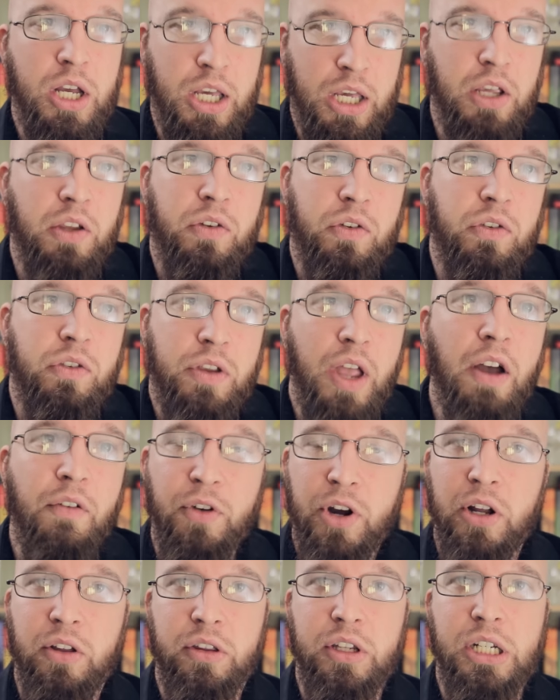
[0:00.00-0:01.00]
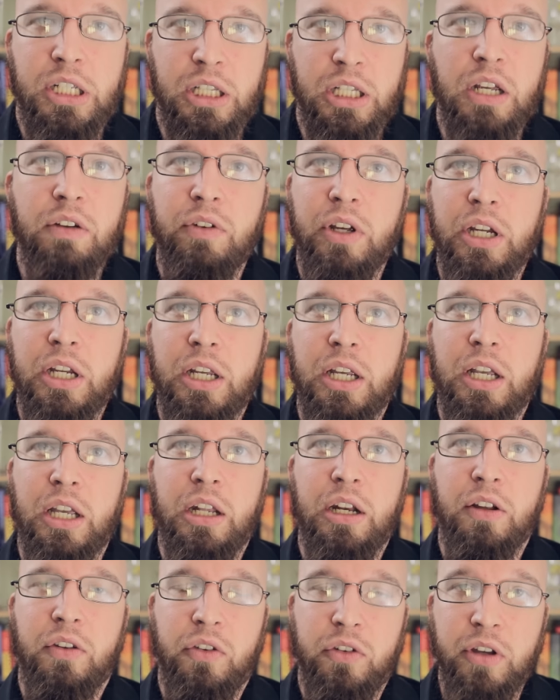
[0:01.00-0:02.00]
is definitely living
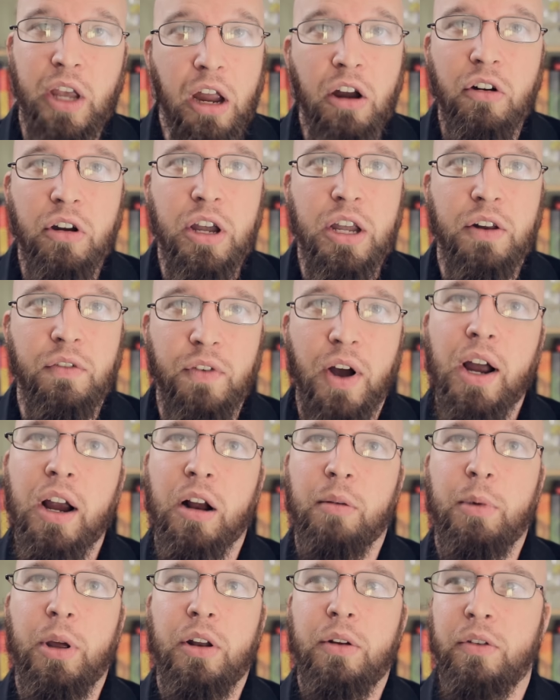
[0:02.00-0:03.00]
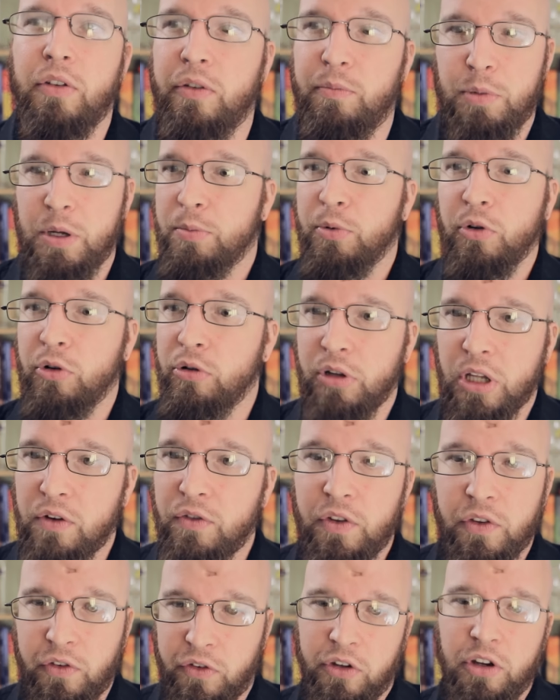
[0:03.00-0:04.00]
in a scary environment. People who
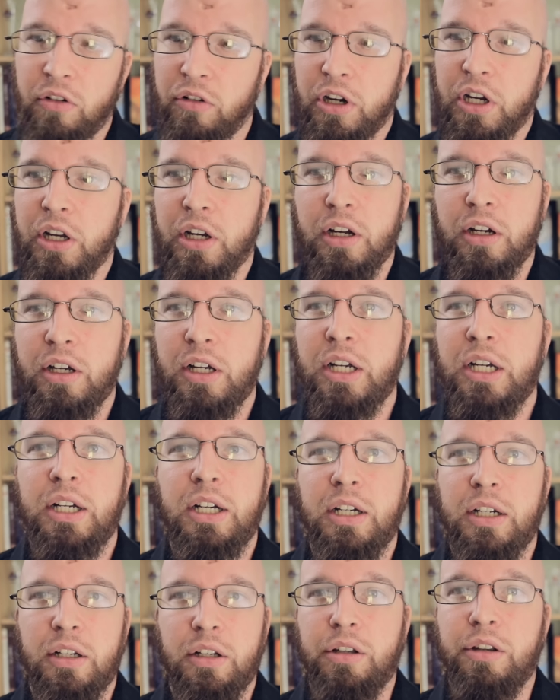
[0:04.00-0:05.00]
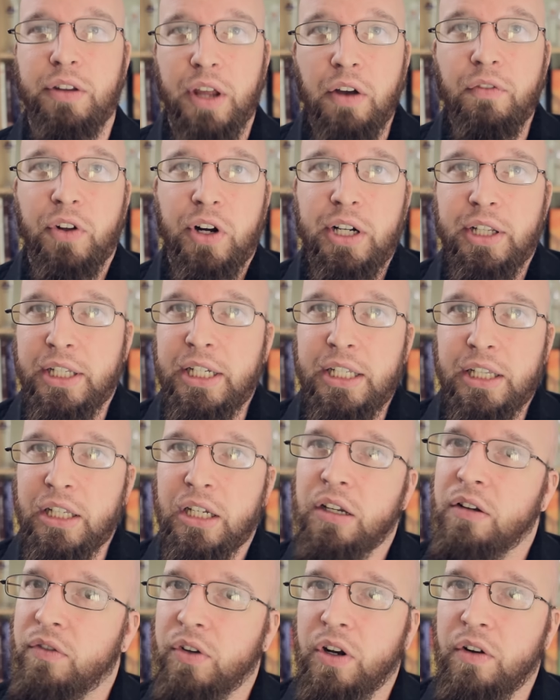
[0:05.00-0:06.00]
live in Syria definitely
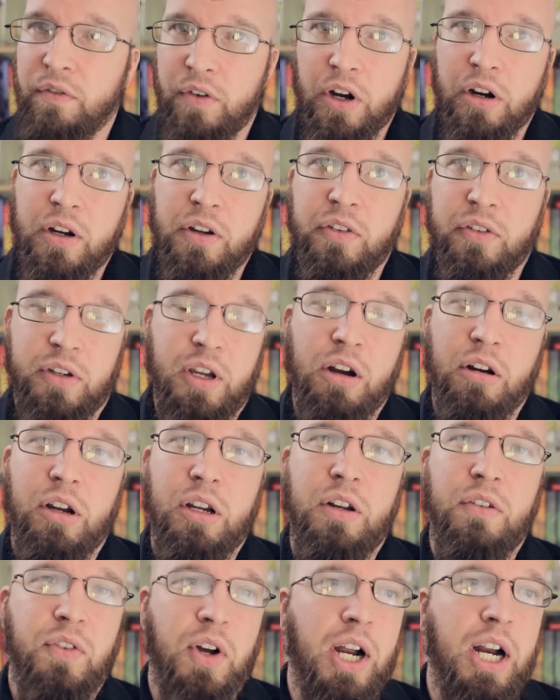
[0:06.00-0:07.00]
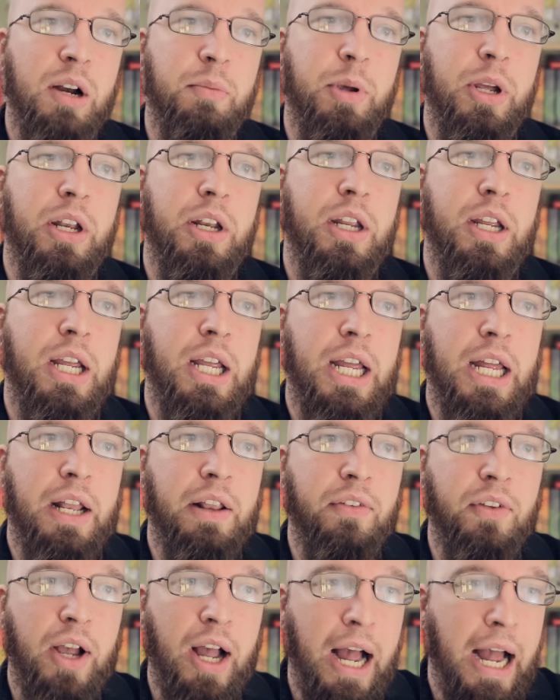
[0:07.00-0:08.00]
live in a very scary environment.
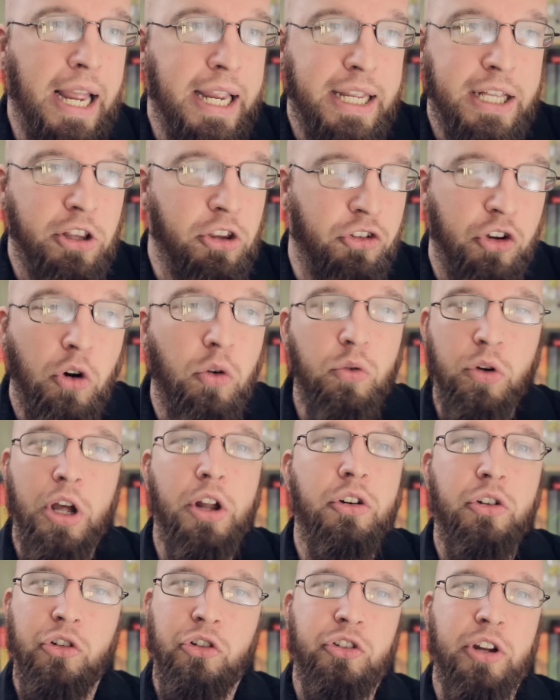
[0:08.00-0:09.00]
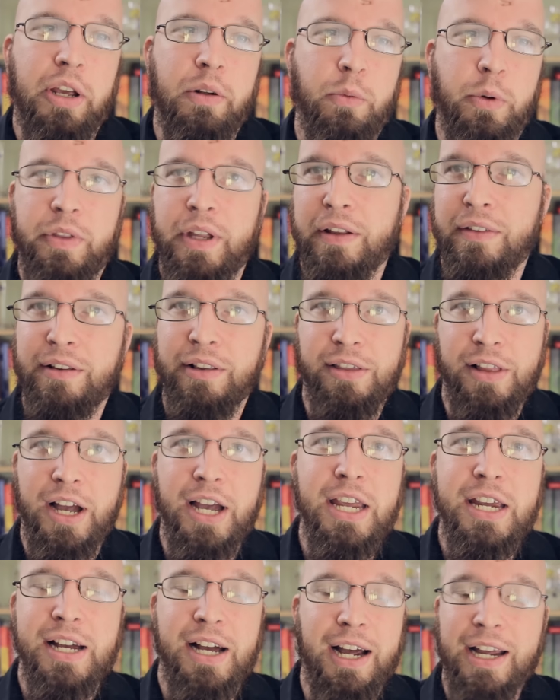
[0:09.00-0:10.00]
And I don't understand what that's
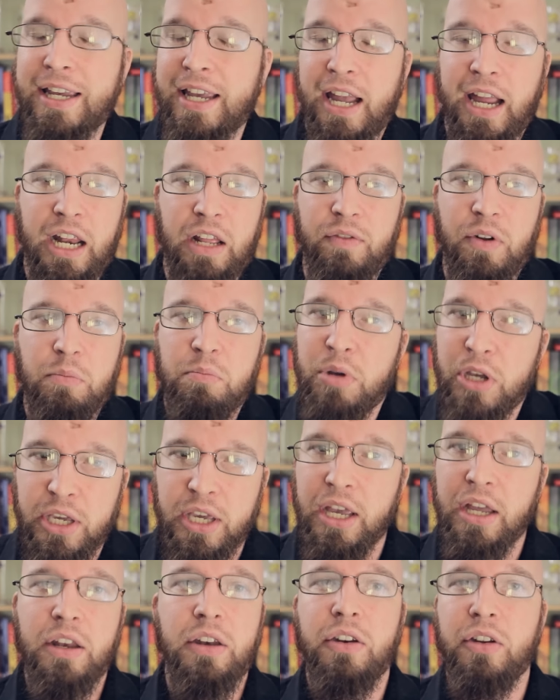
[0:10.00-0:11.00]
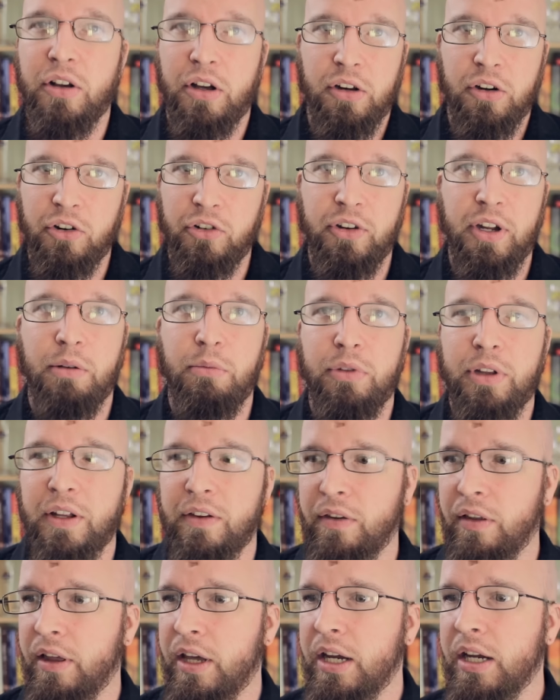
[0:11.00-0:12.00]
like. I can't even begin to understand what
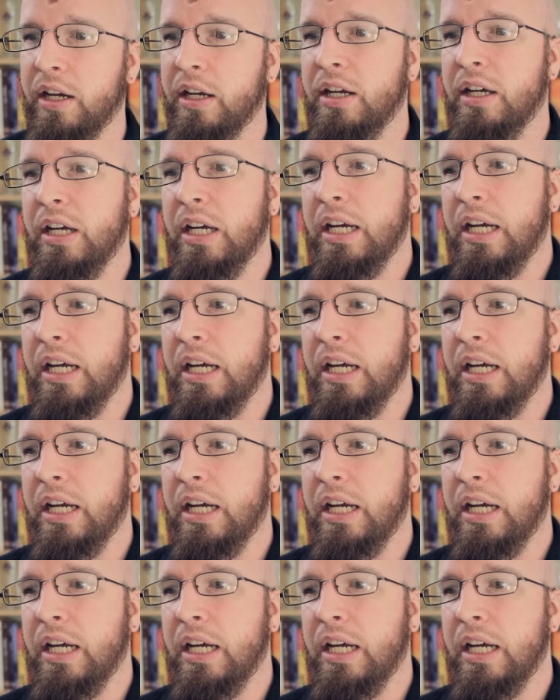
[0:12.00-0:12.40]
that's like.